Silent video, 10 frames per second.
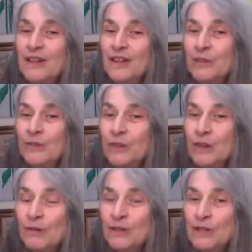you
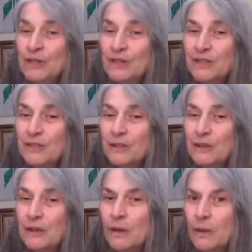notice
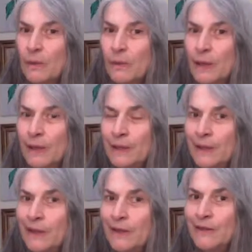when
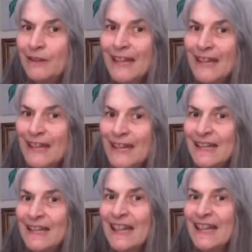you're
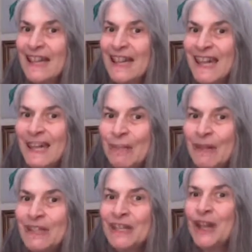getting and
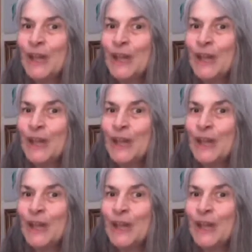keeping